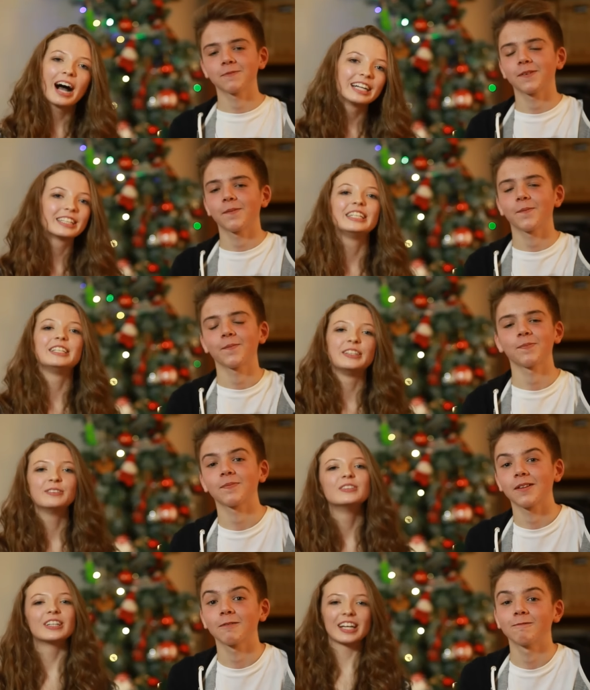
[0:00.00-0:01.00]
Speaker 1: actually
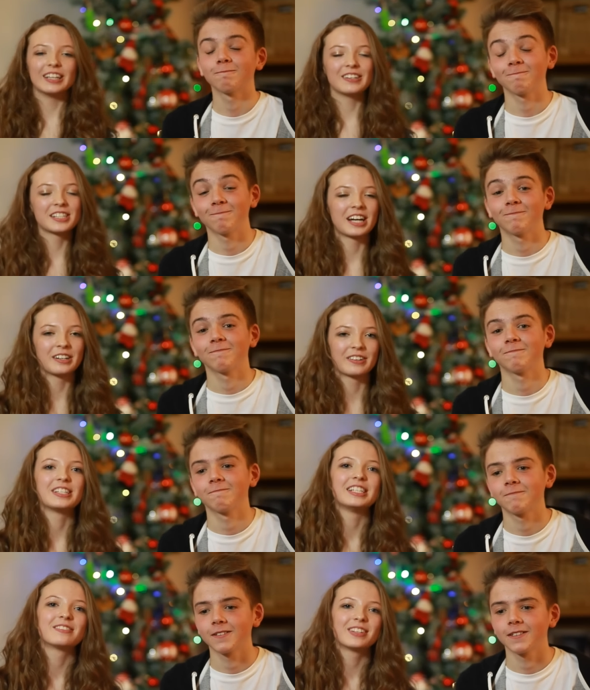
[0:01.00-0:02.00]
do look at Luke's channel
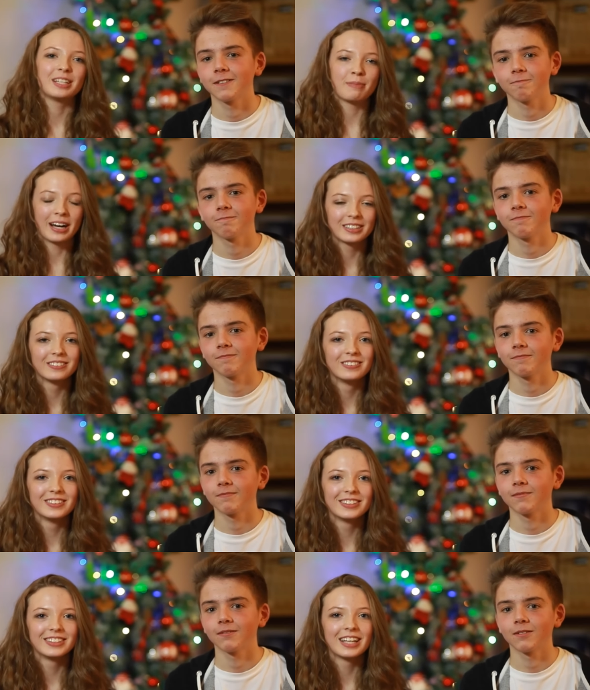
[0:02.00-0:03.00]
because it's really bad.
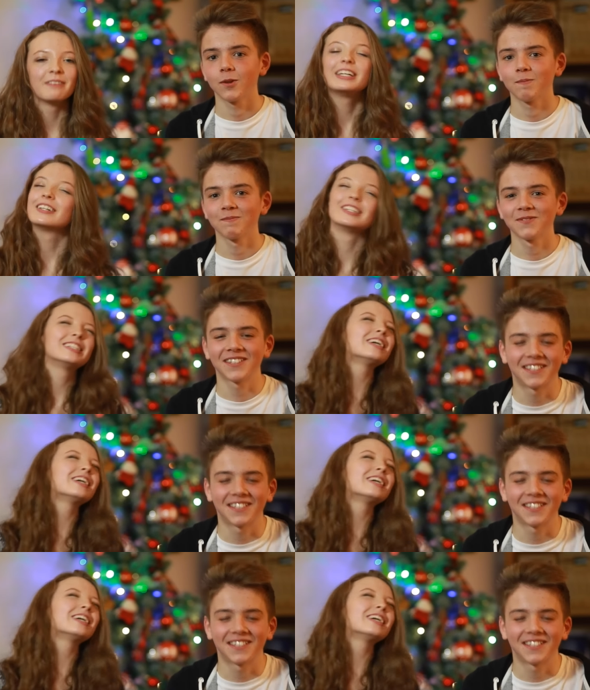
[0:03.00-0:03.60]
I mean good.